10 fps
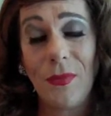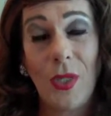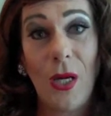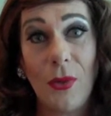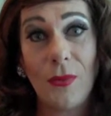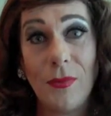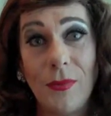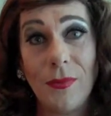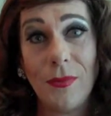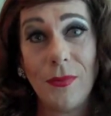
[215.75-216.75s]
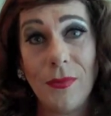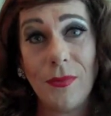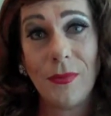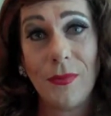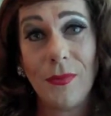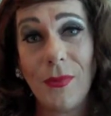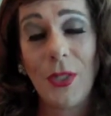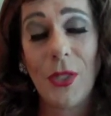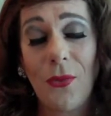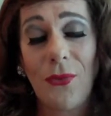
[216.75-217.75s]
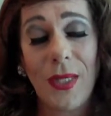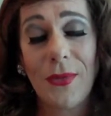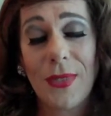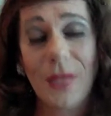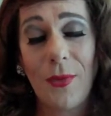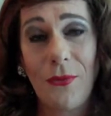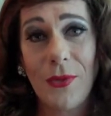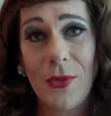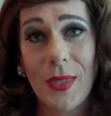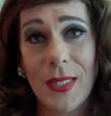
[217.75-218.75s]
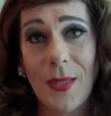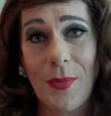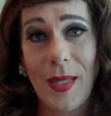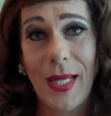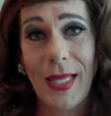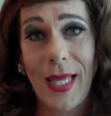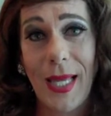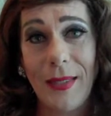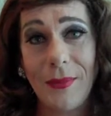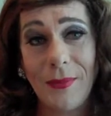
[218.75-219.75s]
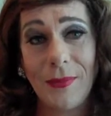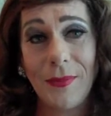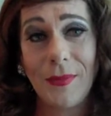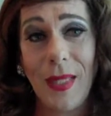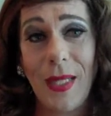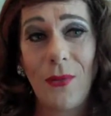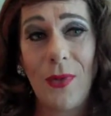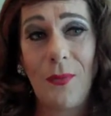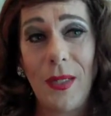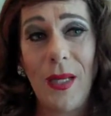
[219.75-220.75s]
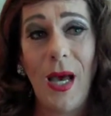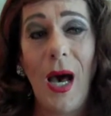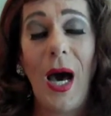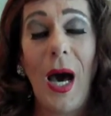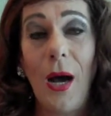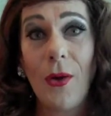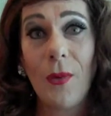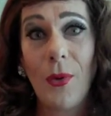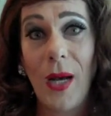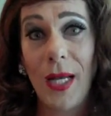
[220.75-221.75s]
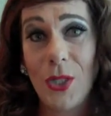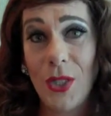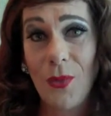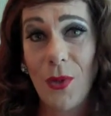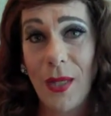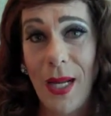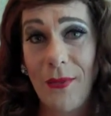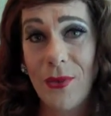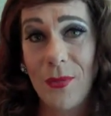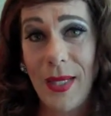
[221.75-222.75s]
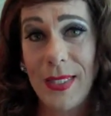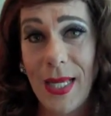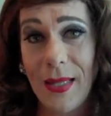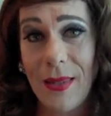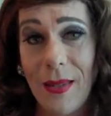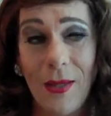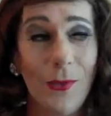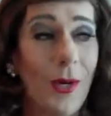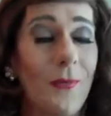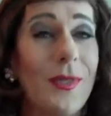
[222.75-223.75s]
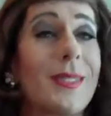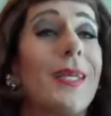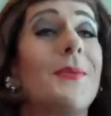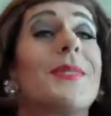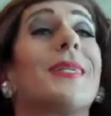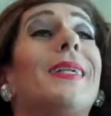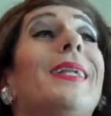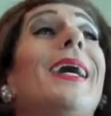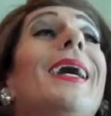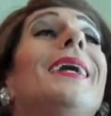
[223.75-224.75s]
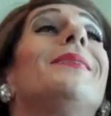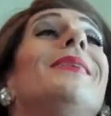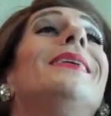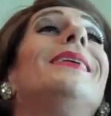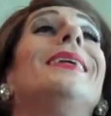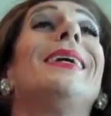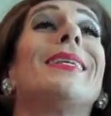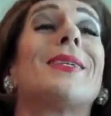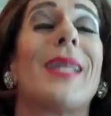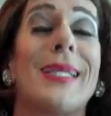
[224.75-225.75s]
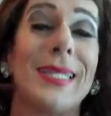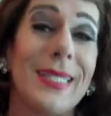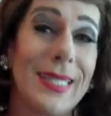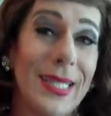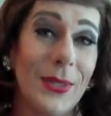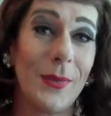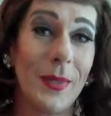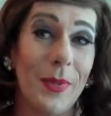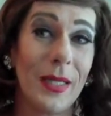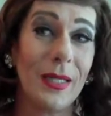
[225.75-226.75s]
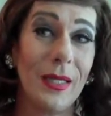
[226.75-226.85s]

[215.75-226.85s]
No. You don't forgive someone for doing something like that. And it would have been horrible had she wrote it after my death. Well, obviously I'm still alive, so that didn't kill me, but